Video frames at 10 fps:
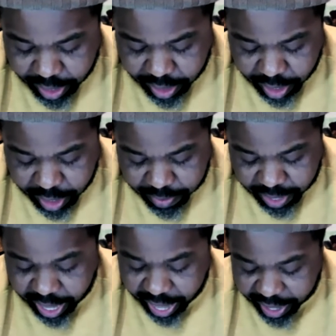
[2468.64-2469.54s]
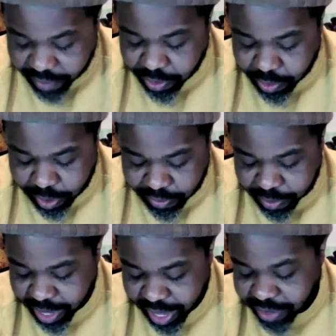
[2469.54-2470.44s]
that had everyone from
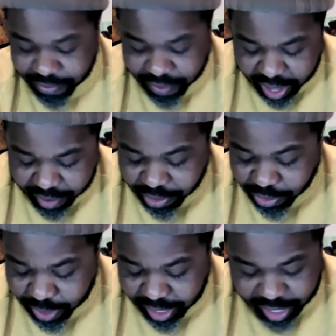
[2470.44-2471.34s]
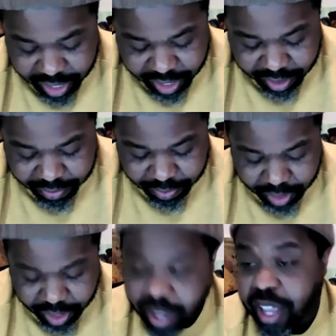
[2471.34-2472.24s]
the age of 5 to 20 in it.
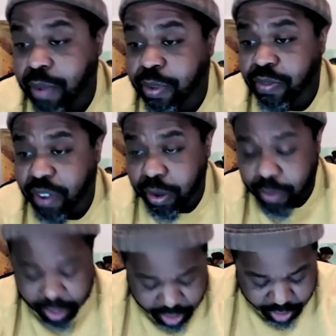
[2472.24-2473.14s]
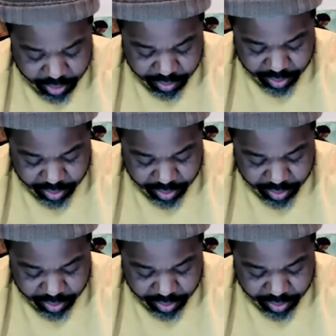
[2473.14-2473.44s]
And he was very well known